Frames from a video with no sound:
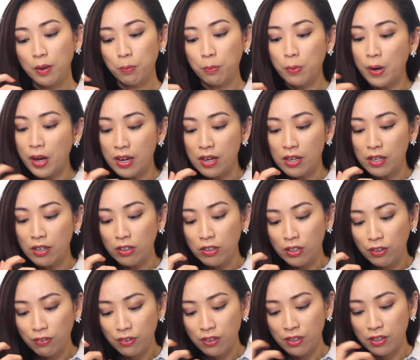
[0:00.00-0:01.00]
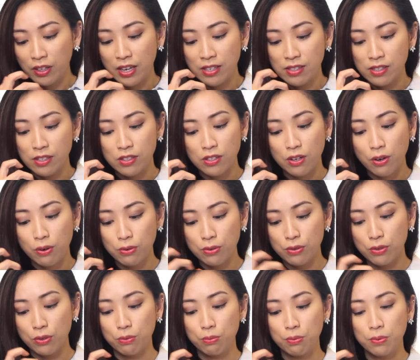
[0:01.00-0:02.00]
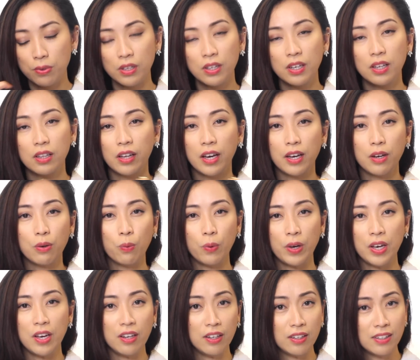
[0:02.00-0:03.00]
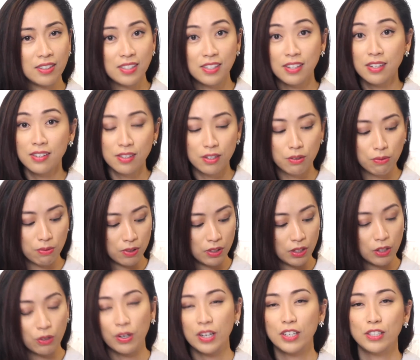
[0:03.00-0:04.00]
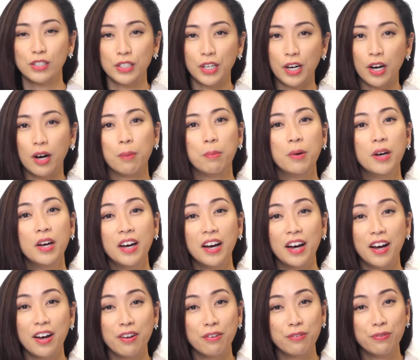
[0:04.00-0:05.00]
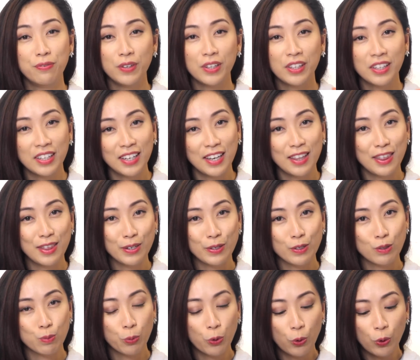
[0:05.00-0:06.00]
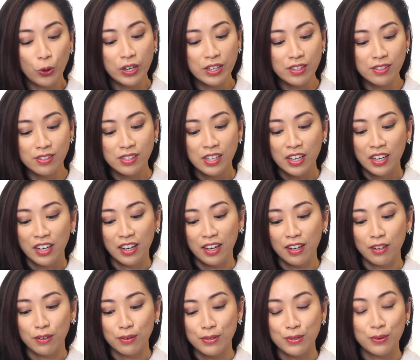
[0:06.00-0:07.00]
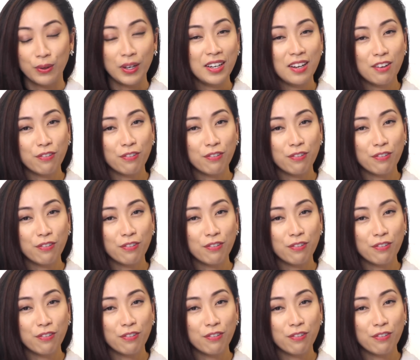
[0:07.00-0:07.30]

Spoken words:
but nevertheless it's also really lightweight, and it does a really great job of filling in those pores and also any